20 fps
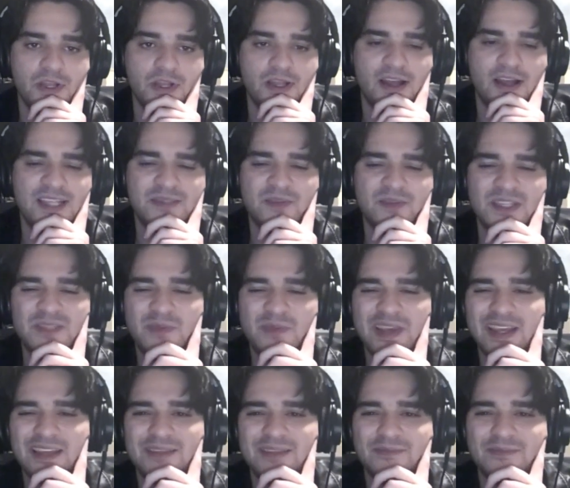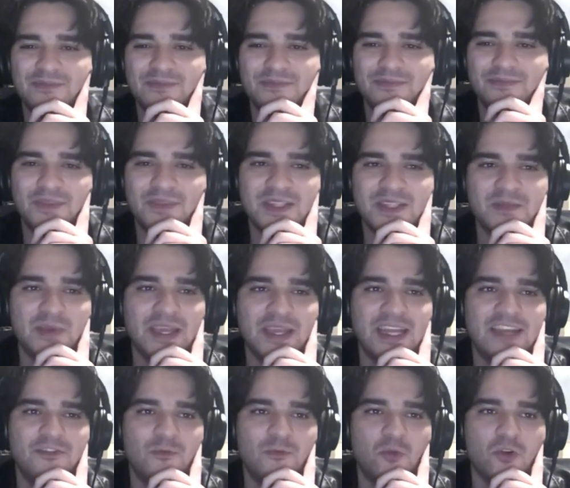let's make it
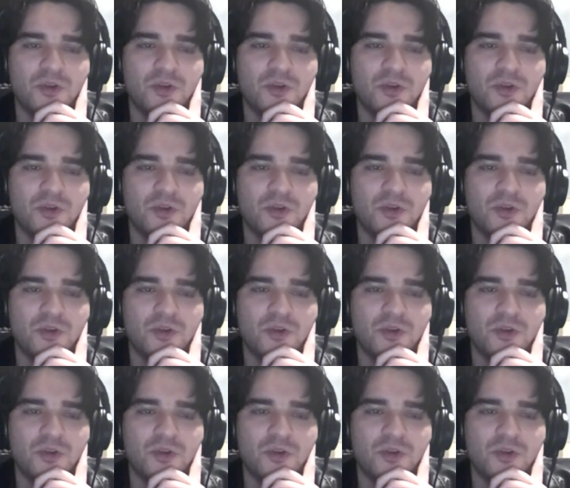even more